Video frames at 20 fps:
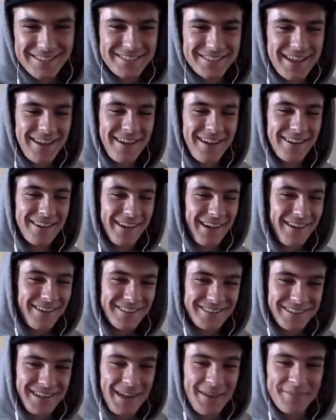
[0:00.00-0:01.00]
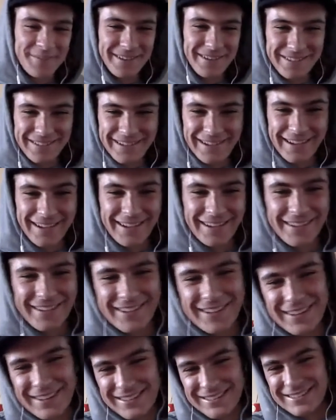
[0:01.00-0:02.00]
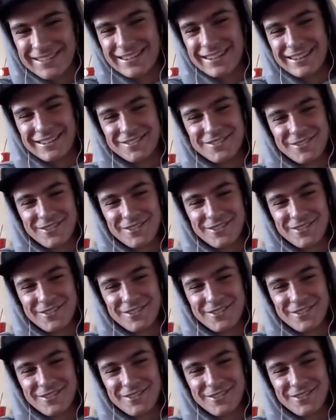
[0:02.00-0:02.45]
I was hyped on that. I was like,